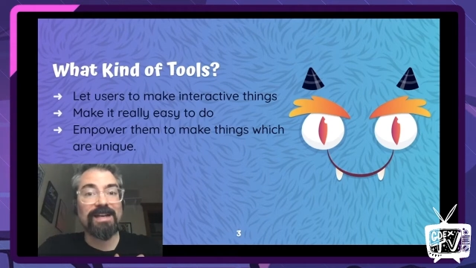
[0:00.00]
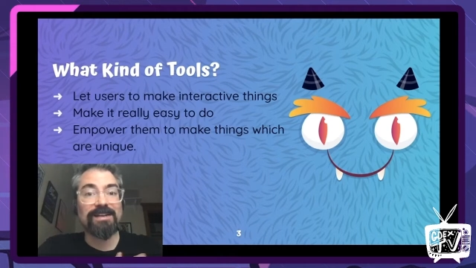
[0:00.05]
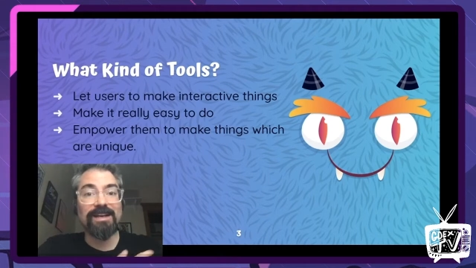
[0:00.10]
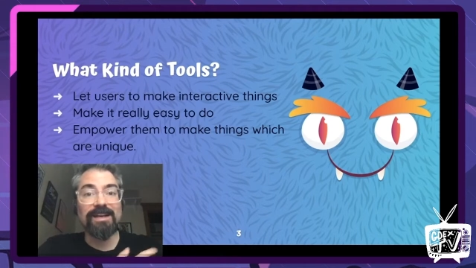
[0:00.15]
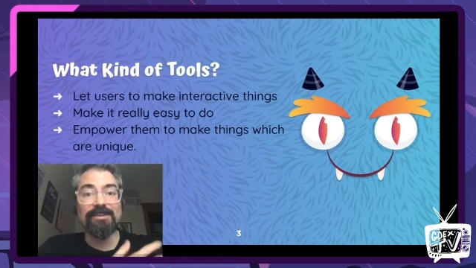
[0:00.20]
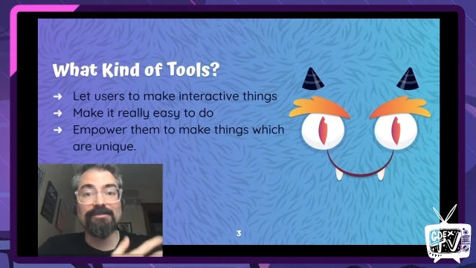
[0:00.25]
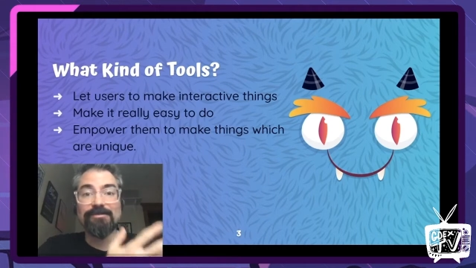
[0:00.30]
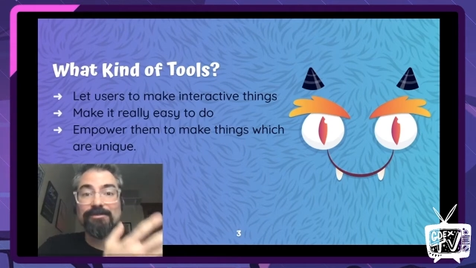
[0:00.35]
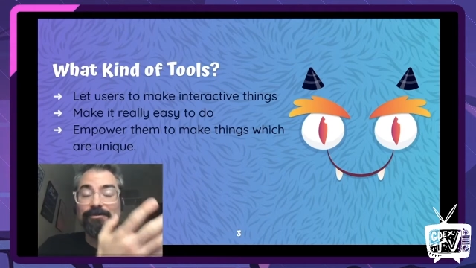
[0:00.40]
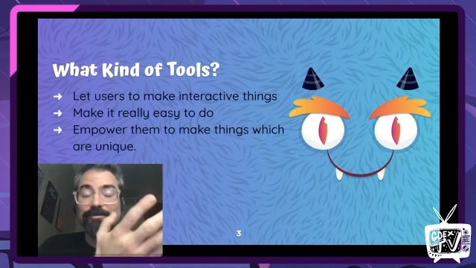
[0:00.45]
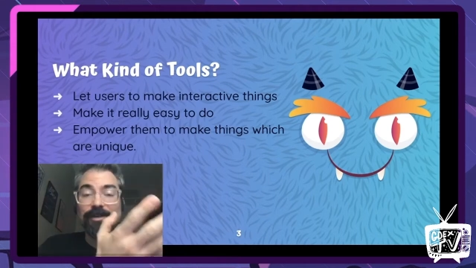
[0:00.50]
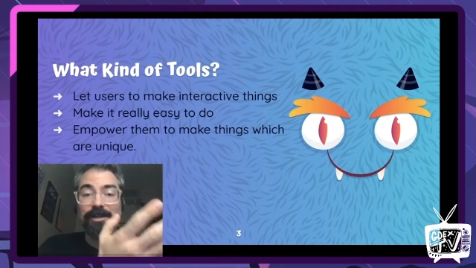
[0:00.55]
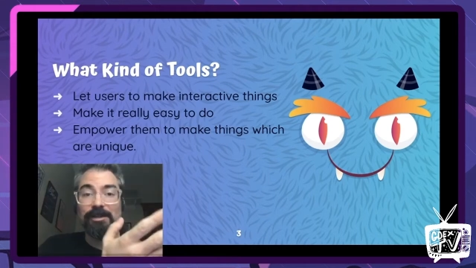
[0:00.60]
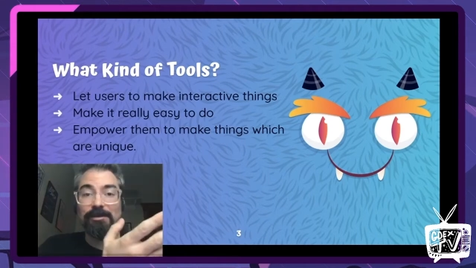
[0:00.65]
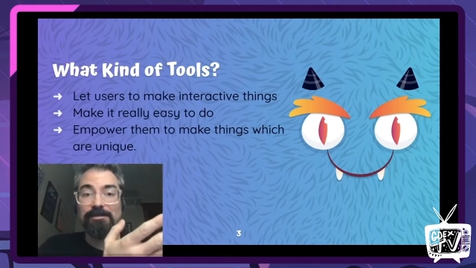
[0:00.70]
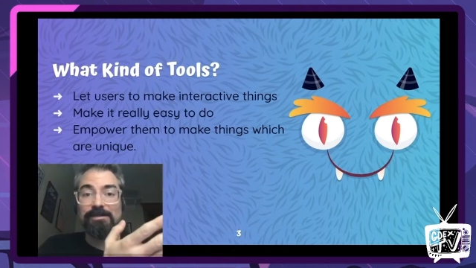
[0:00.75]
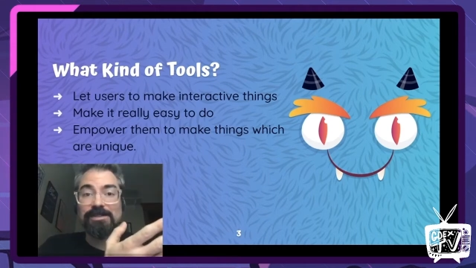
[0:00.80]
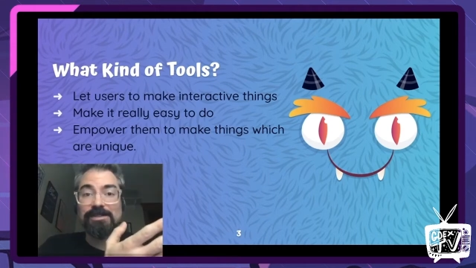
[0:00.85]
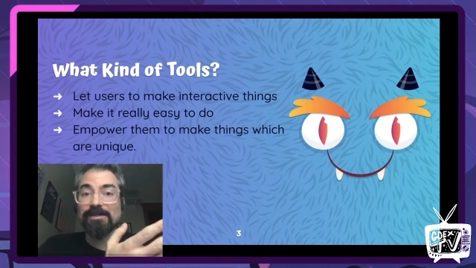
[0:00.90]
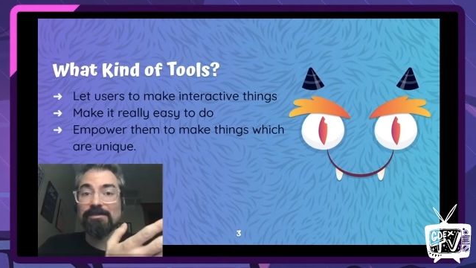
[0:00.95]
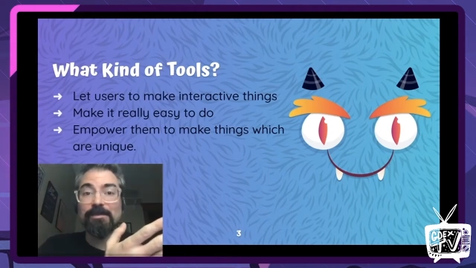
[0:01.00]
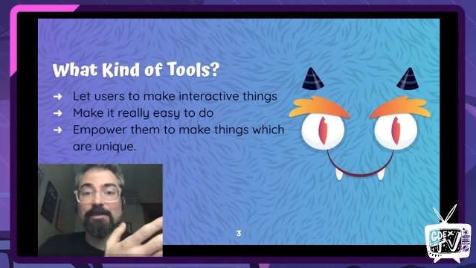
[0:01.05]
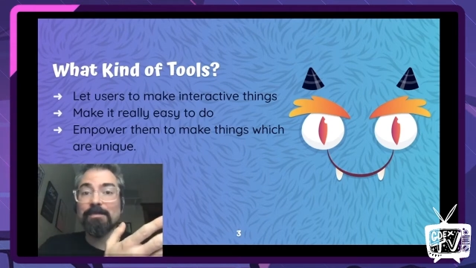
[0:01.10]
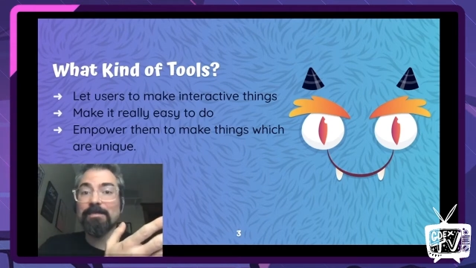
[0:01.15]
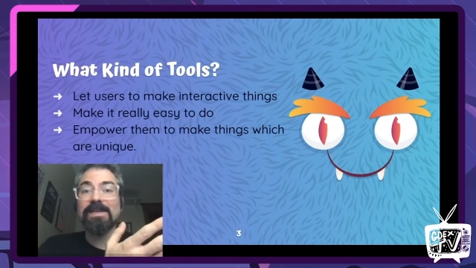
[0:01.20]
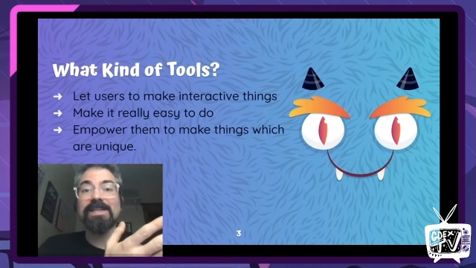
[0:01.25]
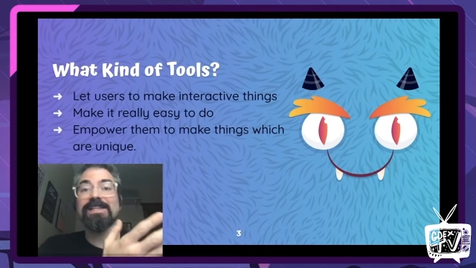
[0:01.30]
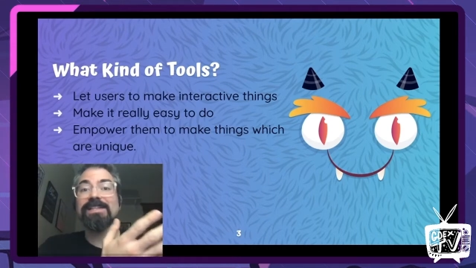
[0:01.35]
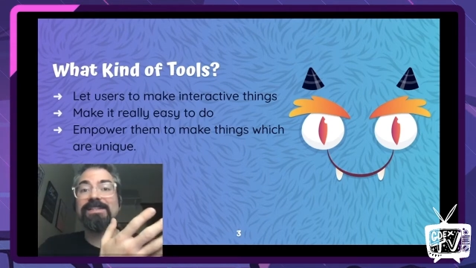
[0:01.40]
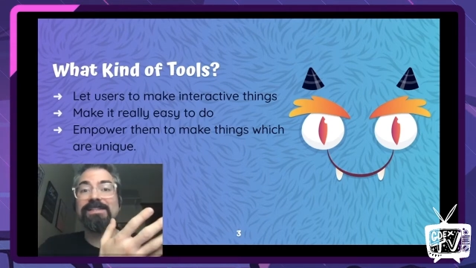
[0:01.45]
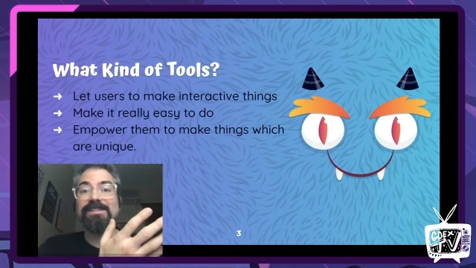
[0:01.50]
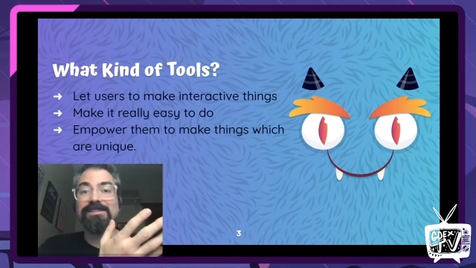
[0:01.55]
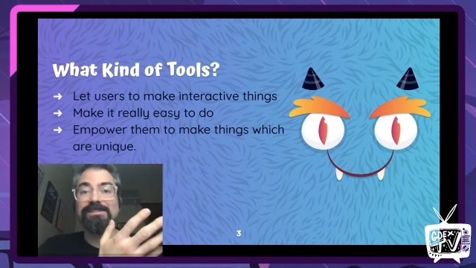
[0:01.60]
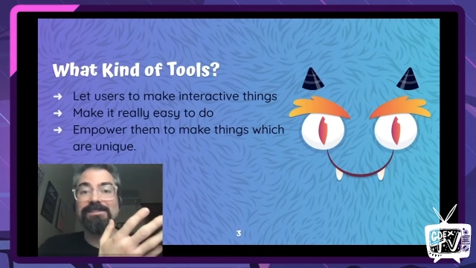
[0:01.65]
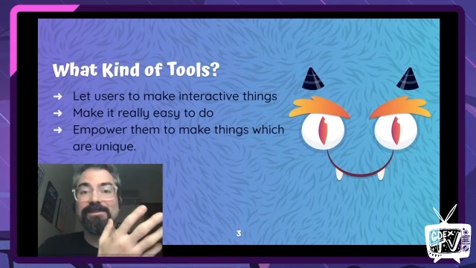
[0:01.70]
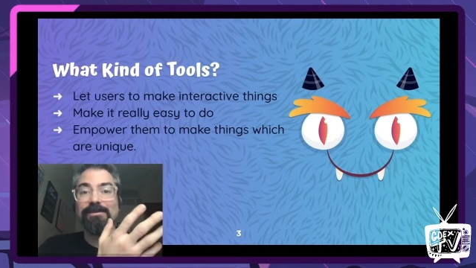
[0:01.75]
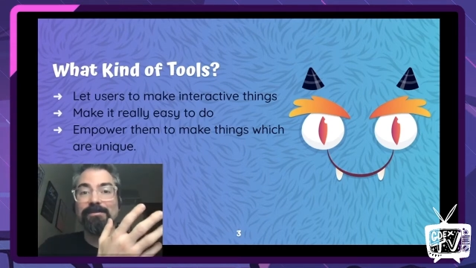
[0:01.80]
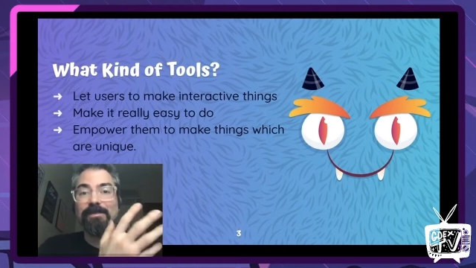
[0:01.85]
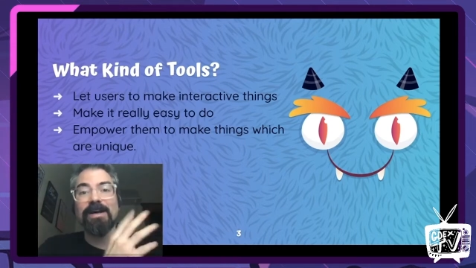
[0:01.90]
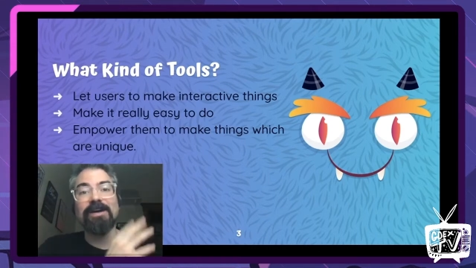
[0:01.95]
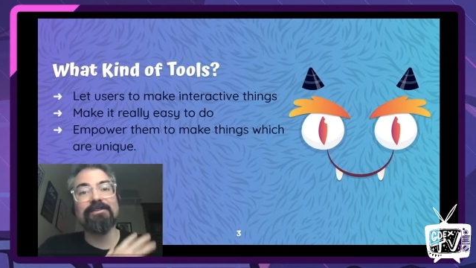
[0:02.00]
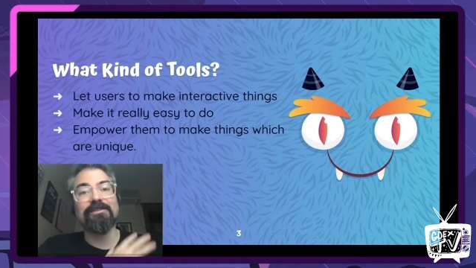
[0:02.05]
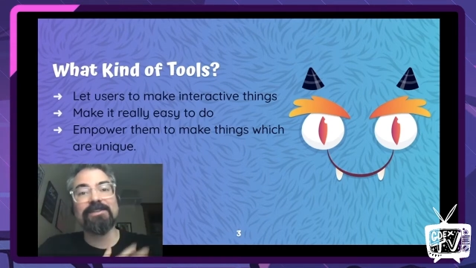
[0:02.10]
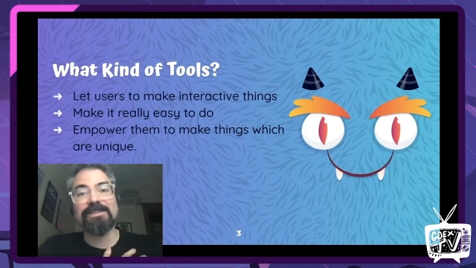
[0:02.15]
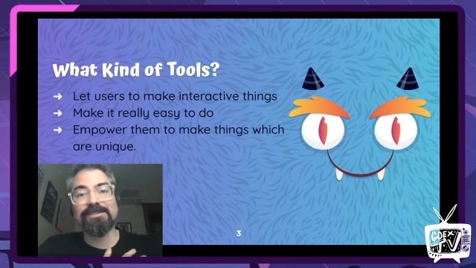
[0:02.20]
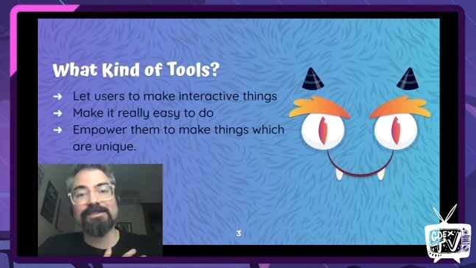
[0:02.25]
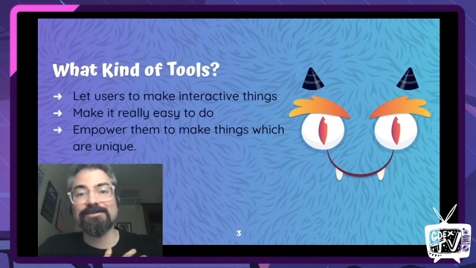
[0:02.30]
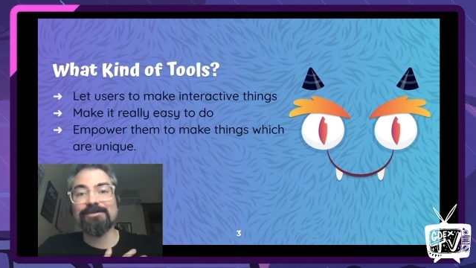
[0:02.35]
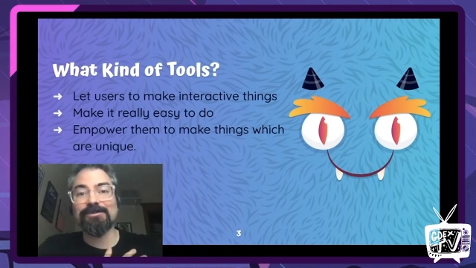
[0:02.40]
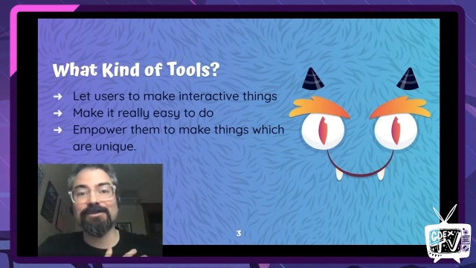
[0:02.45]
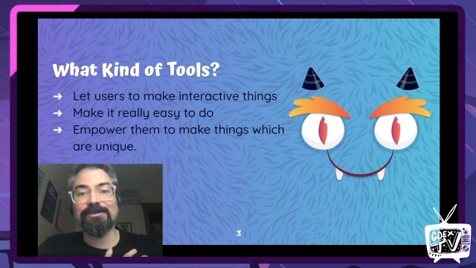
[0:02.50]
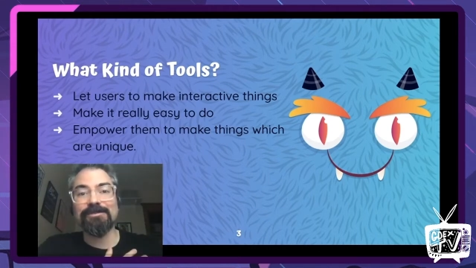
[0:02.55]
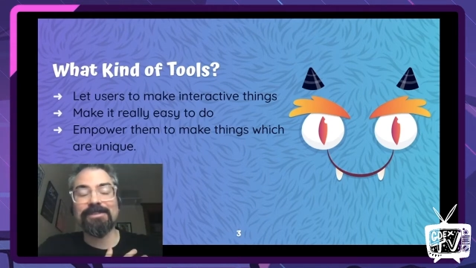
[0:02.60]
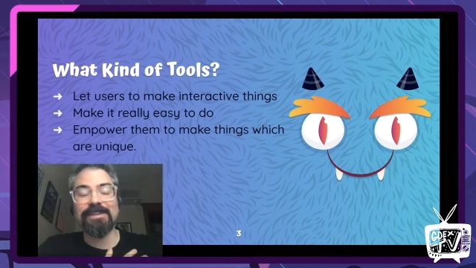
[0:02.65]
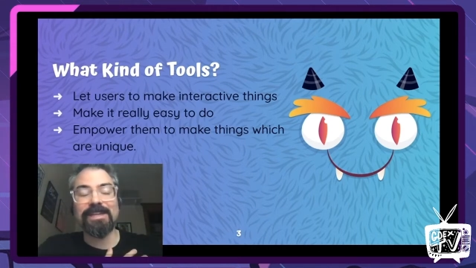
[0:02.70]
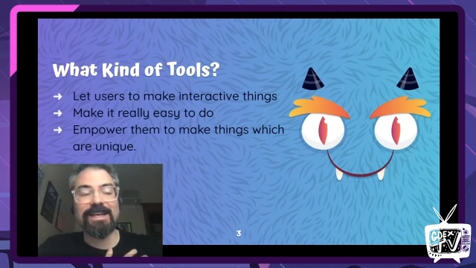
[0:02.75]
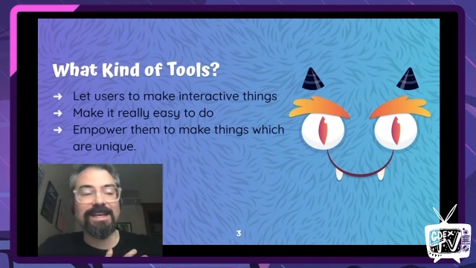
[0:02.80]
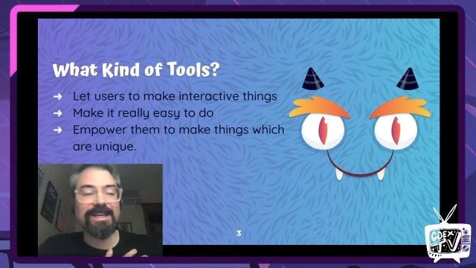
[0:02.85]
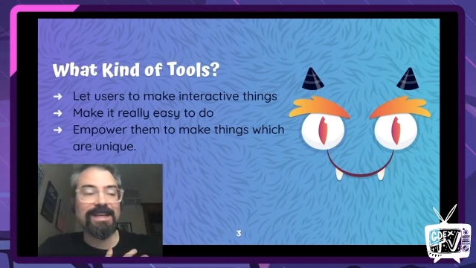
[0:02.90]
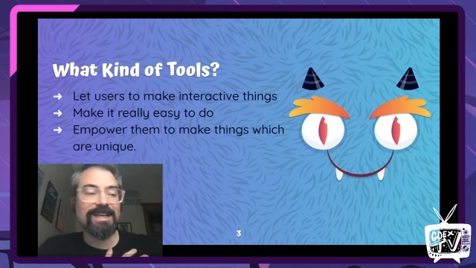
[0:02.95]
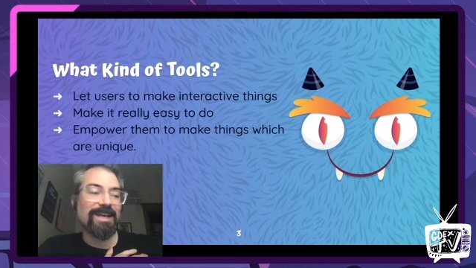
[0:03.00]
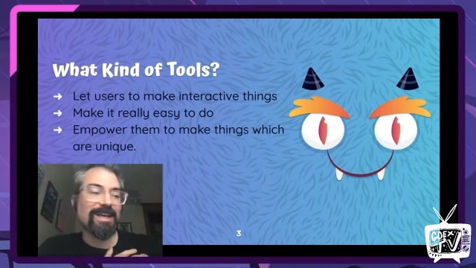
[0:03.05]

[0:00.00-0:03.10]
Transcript: I've developed some opinions about this sort of thing.